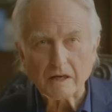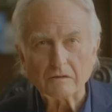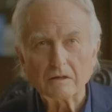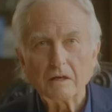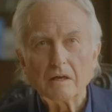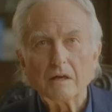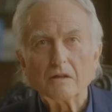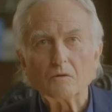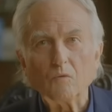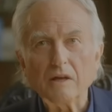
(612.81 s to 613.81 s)
Now,
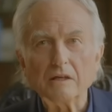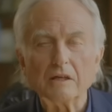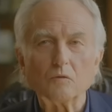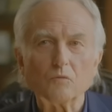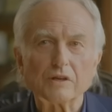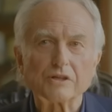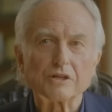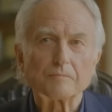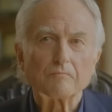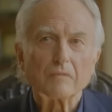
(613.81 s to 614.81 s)
the way in
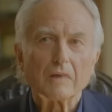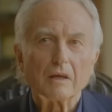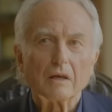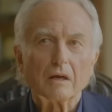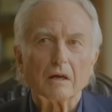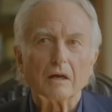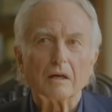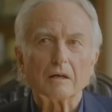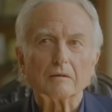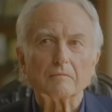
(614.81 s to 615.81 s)
which
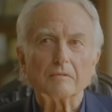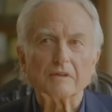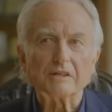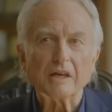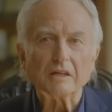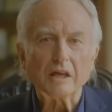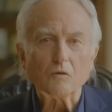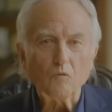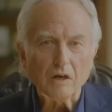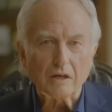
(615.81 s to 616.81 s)
uh, the
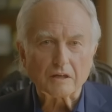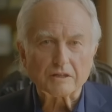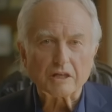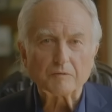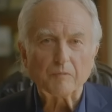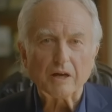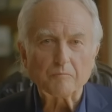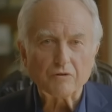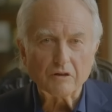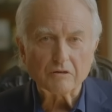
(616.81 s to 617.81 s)
DNA works is
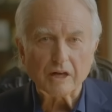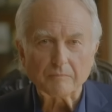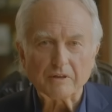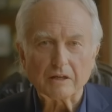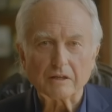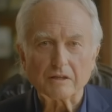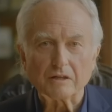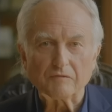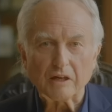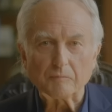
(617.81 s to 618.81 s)
by programming
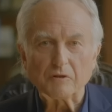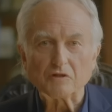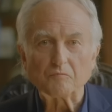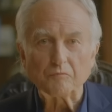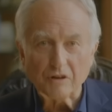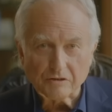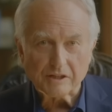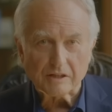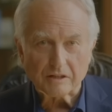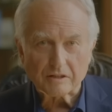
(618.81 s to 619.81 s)
the development of
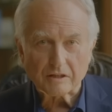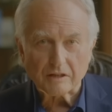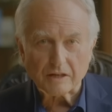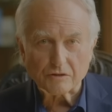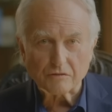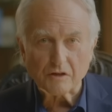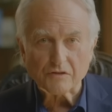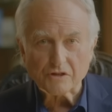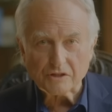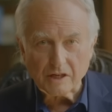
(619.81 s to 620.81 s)
proteins. And as you
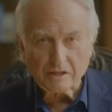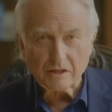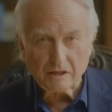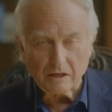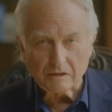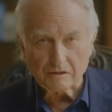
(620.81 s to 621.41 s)
know, the genetic